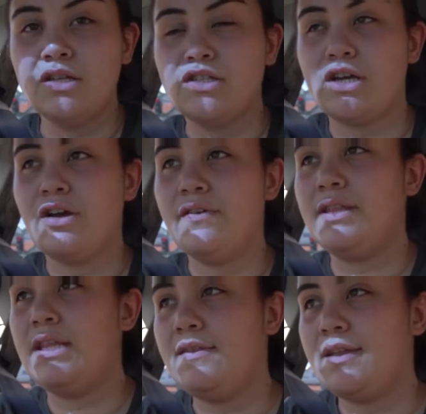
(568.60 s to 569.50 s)
So I've got
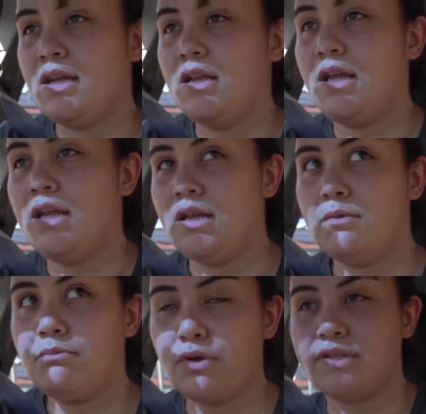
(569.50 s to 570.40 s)
everything that I needed,
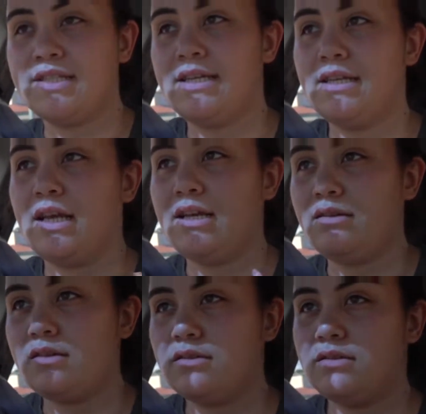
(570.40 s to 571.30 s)
mostly like
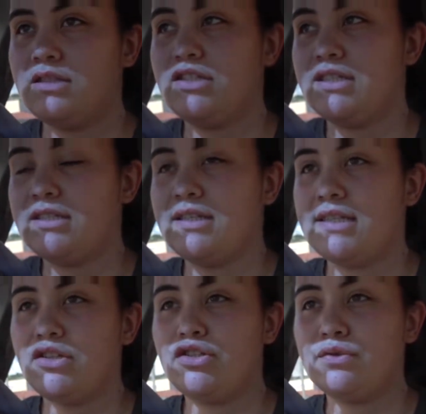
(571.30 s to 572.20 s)
just
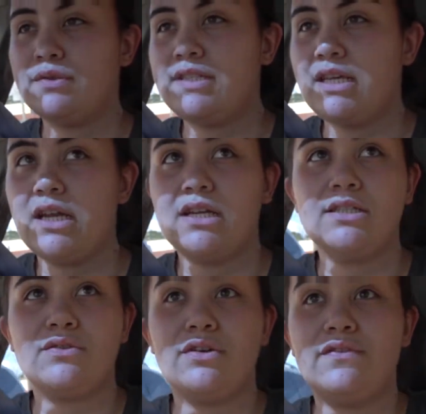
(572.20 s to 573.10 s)
essentials to get us
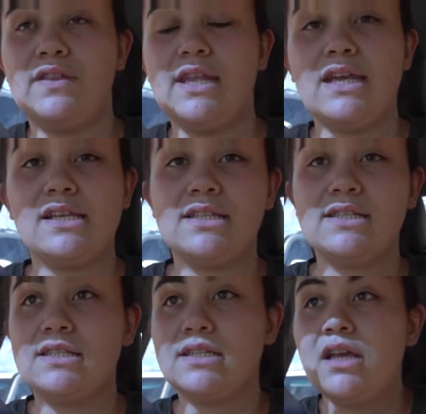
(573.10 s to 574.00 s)
through for the
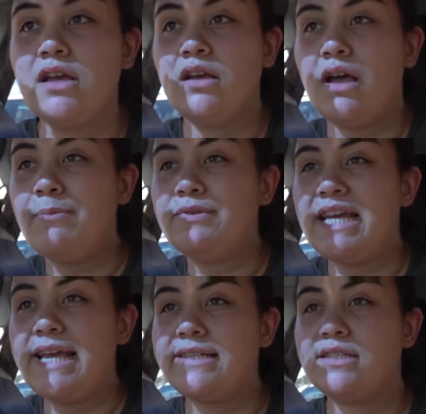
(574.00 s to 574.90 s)
next couple
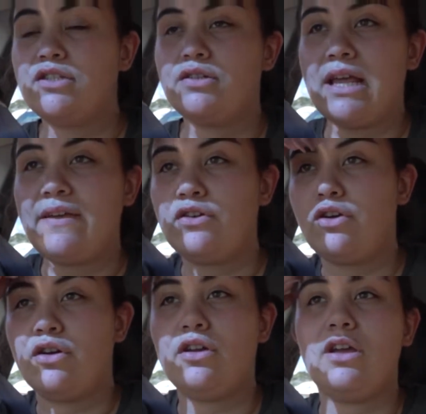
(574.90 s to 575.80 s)
days until I have to
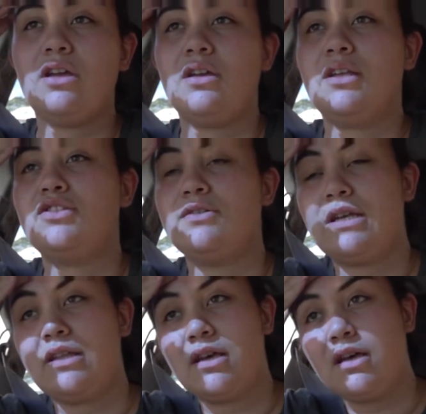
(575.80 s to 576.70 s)
go and do
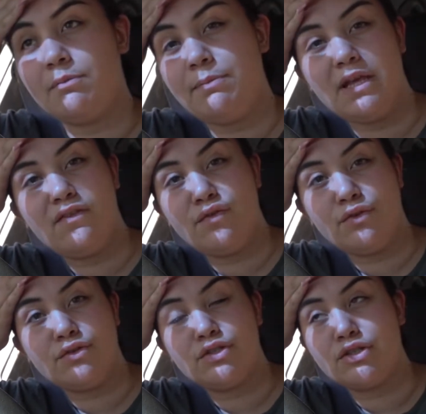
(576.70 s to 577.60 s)
another big
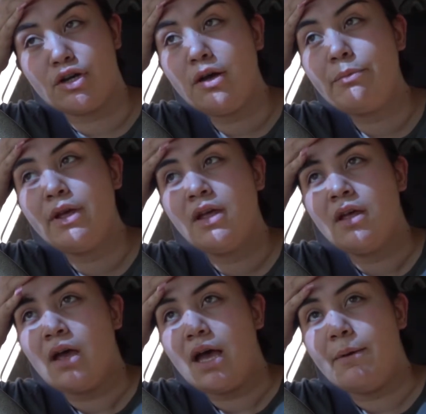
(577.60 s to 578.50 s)
food shop.
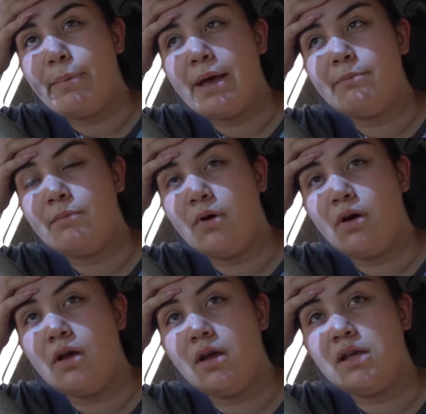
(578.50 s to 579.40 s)
But I'm
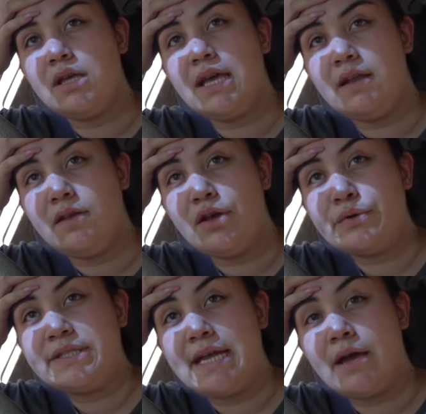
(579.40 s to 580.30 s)
getting the
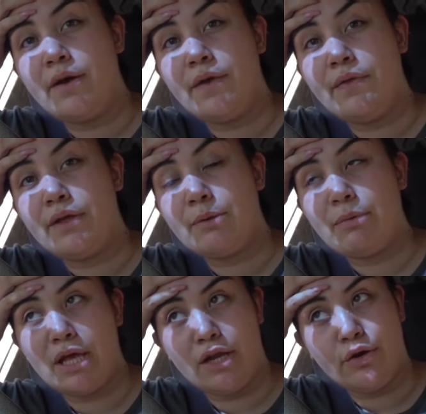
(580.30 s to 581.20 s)
girls now and then I'm
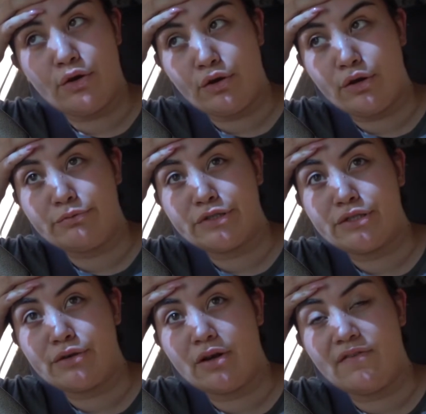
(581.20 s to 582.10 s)
heading home.
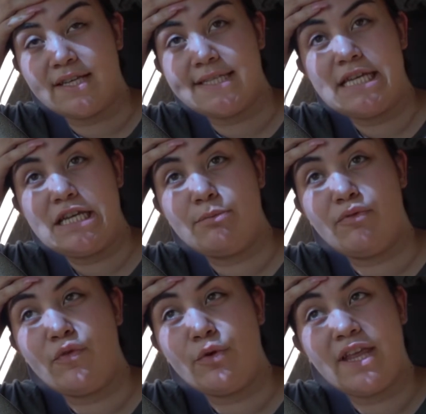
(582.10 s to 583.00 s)
So if I see you
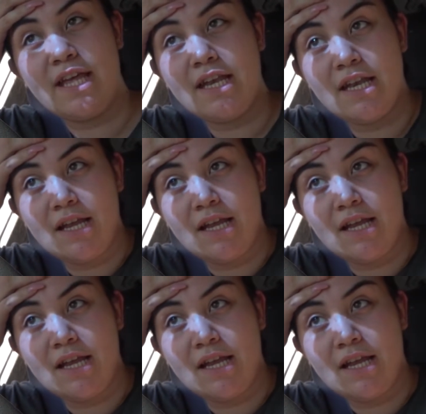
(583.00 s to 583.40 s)
before then,